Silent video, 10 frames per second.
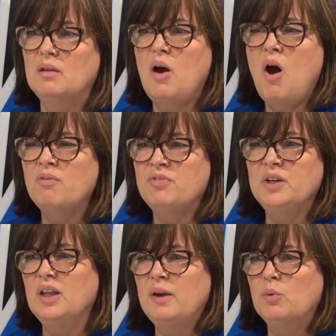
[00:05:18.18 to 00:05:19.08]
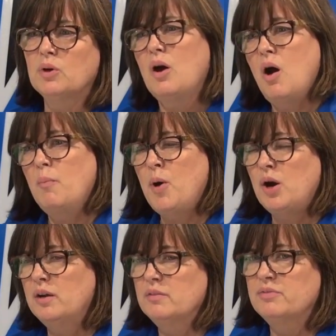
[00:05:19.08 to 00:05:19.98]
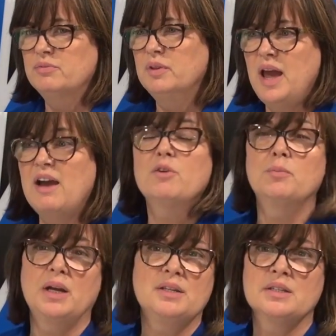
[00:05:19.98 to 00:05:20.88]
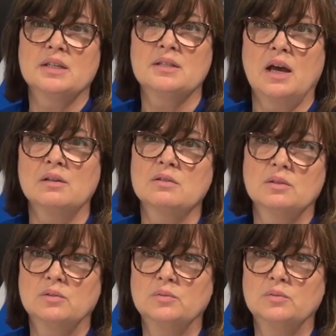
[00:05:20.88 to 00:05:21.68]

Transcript: all feel like we're all part of everybody's success.